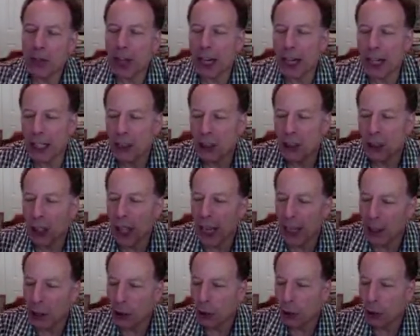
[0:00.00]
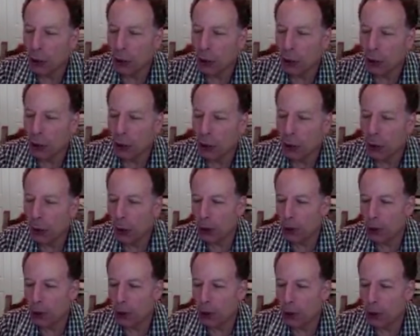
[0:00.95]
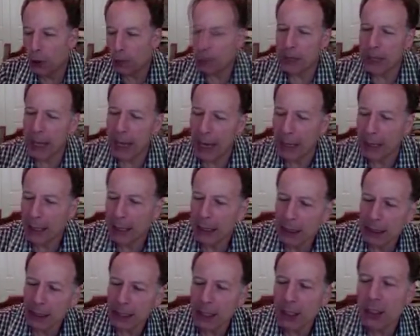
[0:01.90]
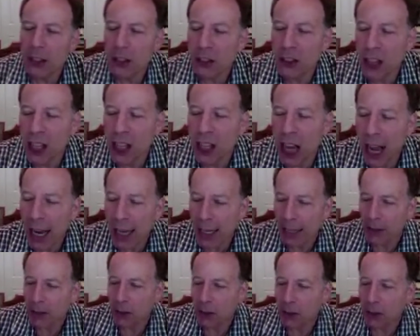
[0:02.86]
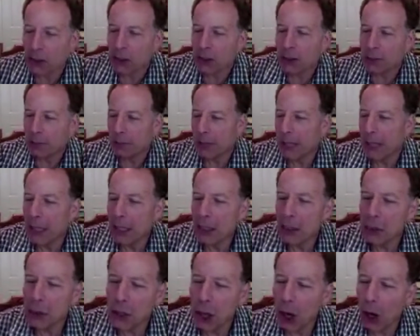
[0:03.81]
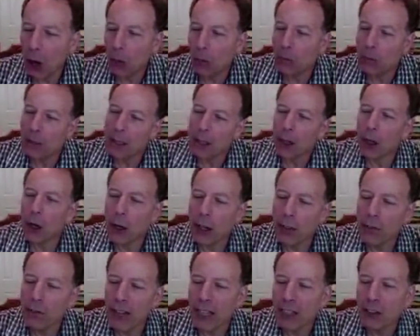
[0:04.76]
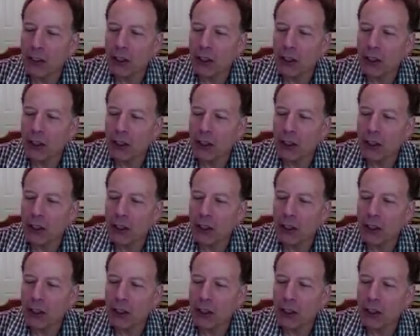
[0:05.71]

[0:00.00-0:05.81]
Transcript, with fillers: was very intellectual and into science. So her